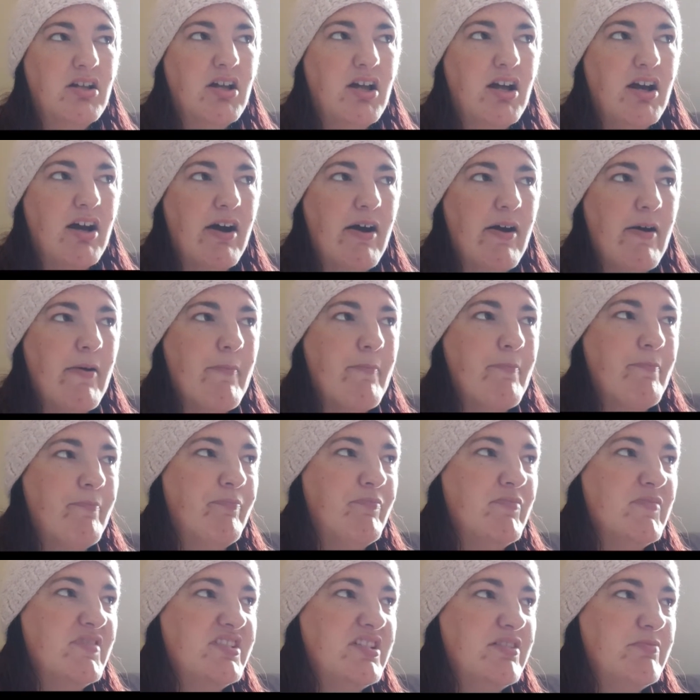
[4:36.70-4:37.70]

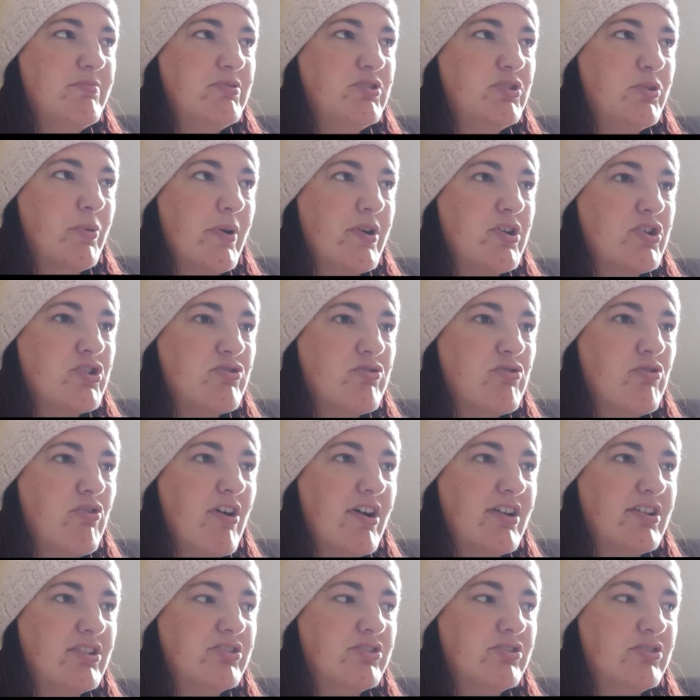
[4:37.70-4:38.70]
Um, so between
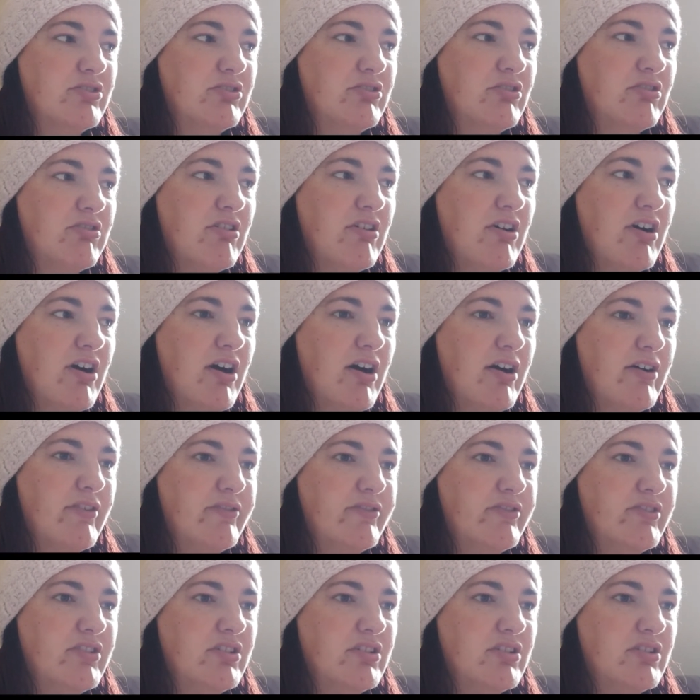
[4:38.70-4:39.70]
trying to
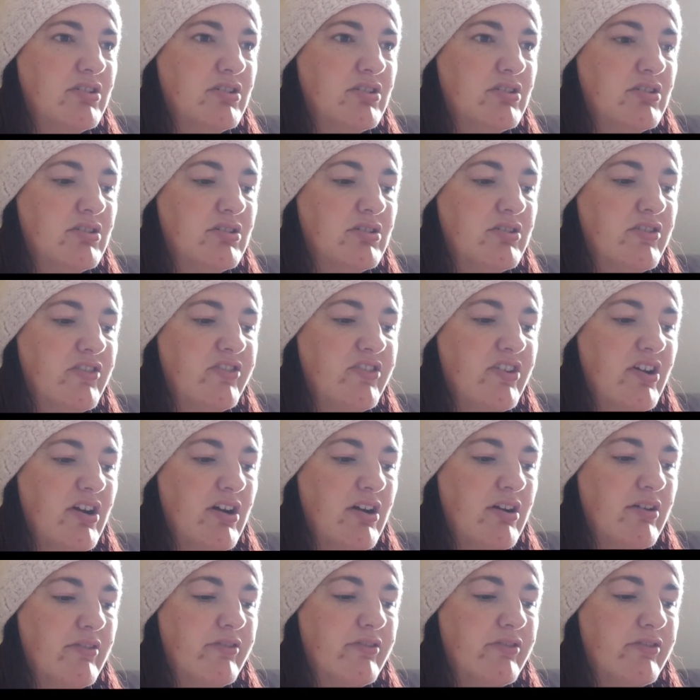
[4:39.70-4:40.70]
craft
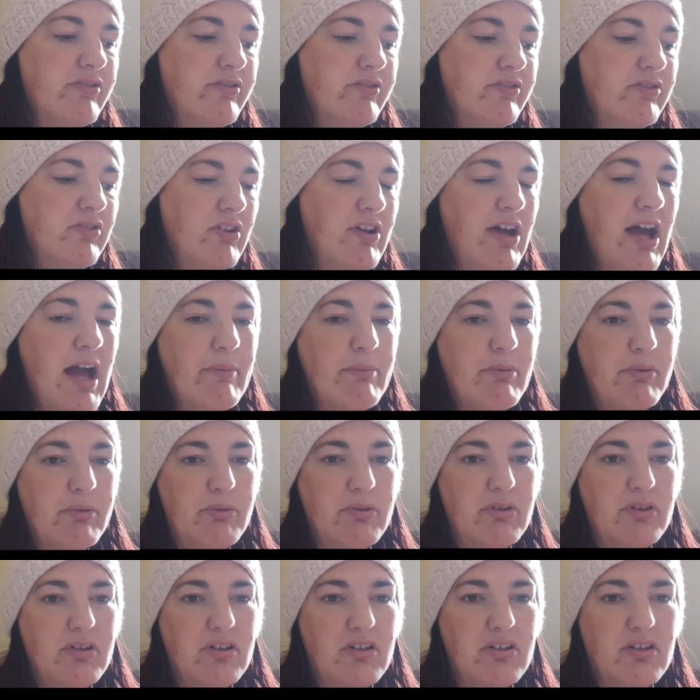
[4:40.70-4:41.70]
stuff, not happy
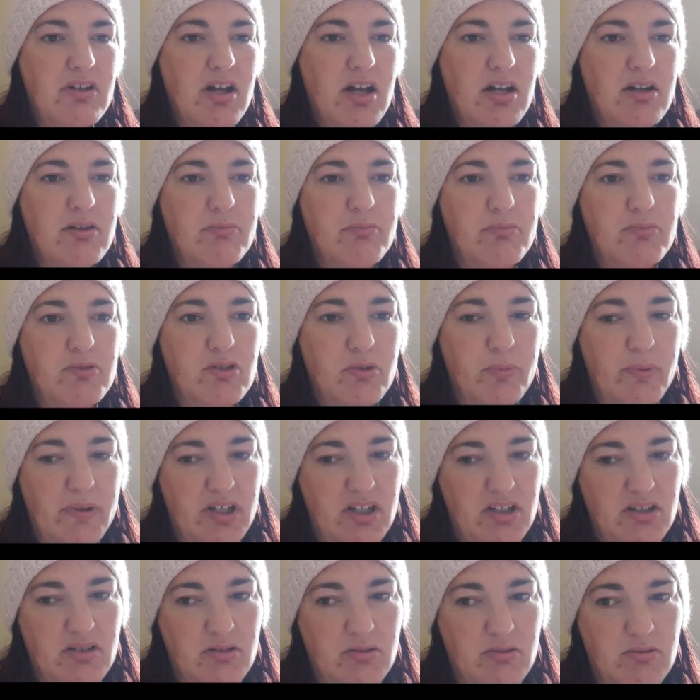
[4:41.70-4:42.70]
with it,
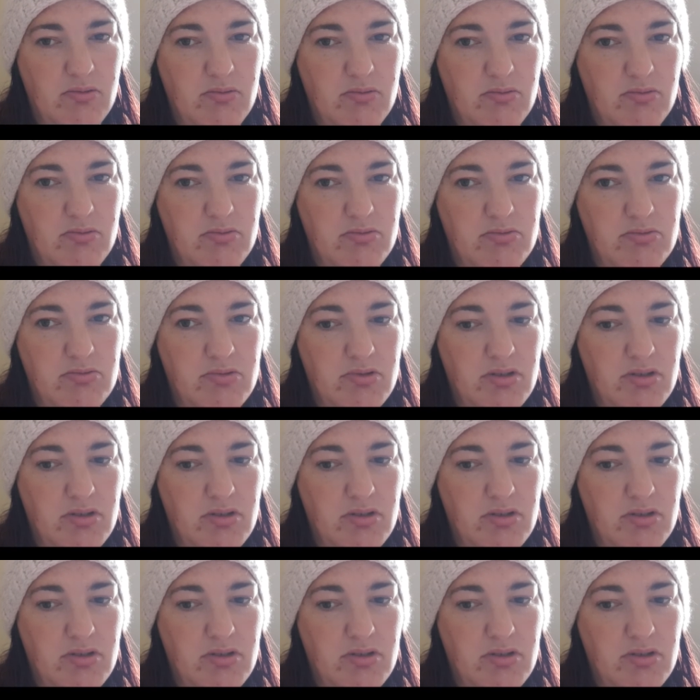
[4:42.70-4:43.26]
undoing it all.